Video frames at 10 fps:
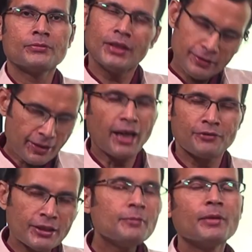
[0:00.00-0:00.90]
Yes, I
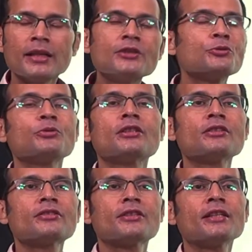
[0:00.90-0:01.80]
have seen many
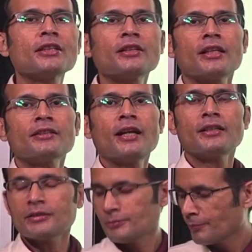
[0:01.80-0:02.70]
students thinking like
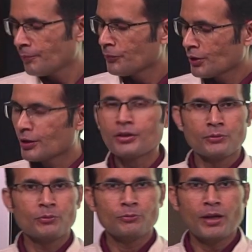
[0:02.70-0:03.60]
that.
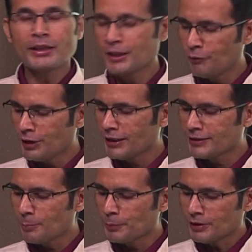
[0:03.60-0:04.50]
I'll give you an
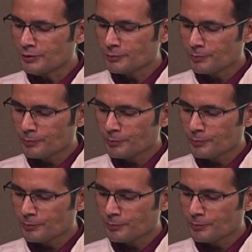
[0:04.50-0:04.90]
example.